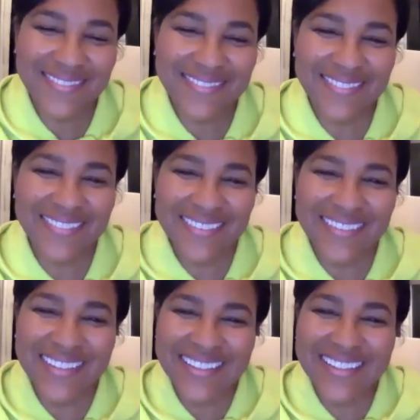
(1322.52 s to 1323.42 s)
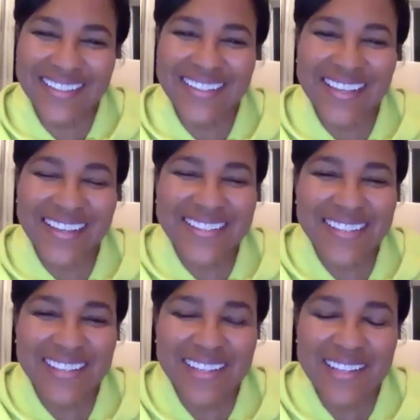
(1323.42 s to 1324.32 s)

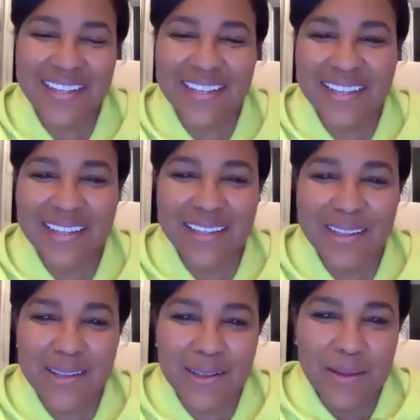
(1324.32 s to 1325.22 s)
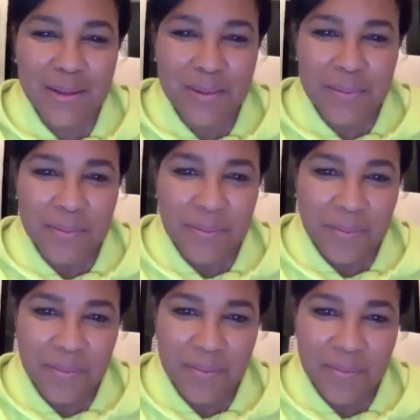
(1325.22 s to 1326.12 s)

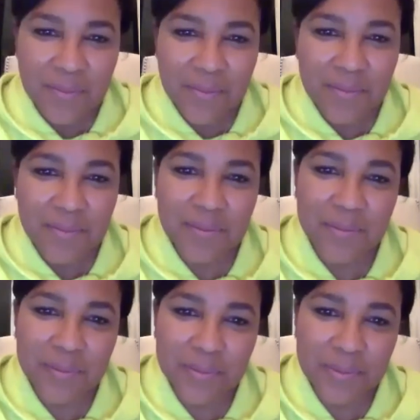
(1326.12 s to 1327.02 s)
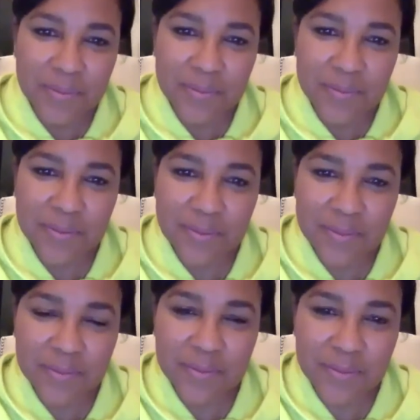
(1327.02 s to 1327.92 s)

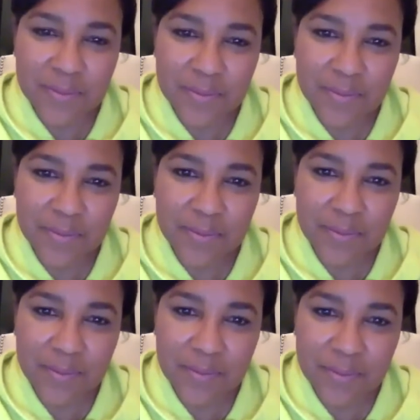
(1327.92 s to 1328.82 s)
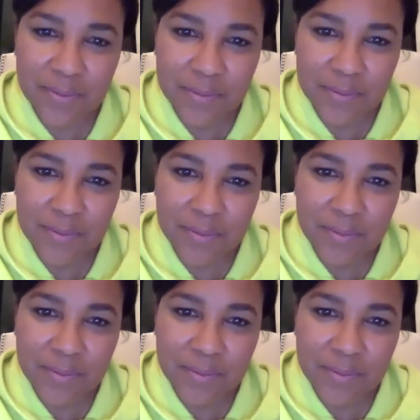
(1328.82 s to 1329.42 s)
This person isn't speaking.